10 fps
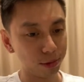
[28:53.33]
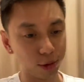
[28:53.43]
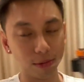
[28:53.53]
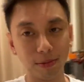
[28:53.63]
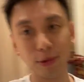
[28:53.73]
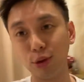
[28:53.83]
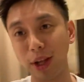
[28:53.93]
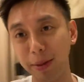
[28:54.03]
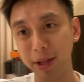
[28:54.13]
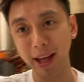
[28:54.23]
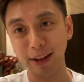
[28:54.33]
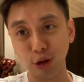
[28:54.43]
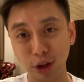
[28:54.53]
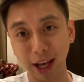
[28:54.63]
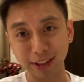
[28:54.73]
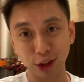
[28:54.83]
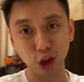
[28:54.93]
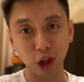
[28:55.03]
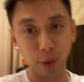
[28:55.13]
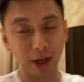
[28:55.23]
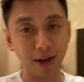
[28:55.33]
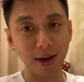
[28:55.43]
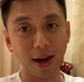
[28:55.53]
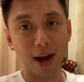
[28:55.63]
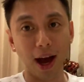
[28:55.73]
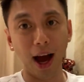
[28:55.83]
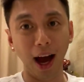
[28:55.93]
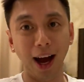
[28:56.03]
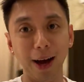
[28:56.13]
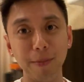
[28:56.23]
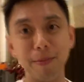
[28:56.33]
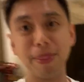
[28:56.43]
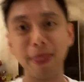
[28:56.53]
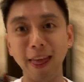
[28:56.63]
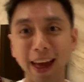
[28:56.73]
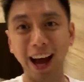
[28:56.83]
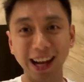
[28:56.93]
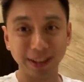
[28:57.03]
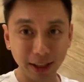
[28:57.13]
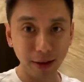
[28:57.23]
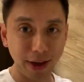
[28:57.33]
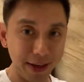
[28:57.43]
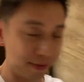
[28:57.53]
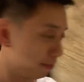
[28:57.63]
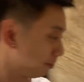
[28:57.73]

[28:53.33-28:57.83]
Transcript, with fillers: to, to claim it and utilize it straight away. Um, until then,